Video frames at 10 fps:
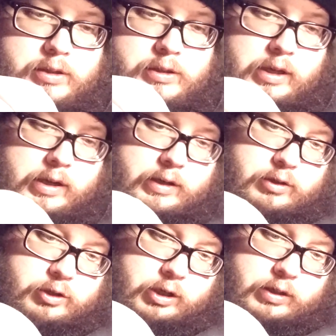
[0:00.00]
slide
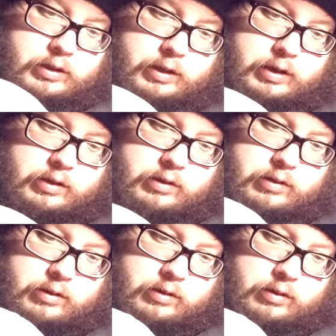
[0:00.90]
it gently
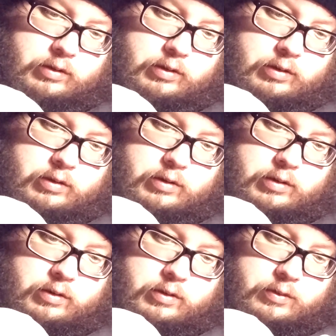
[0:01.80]

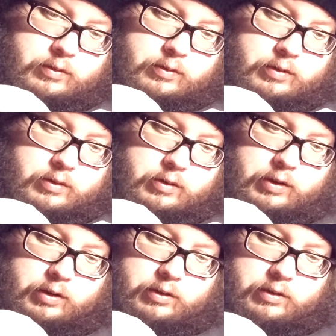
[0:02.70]
through the
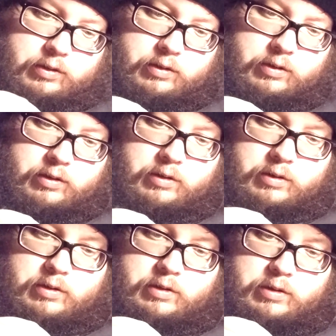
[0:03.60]
coil.
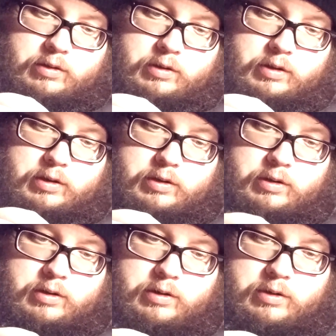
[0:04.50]

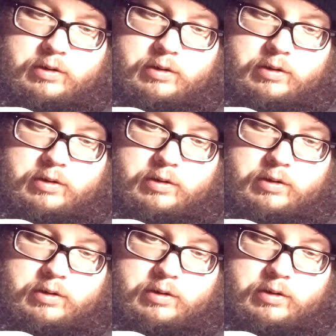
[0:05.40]
And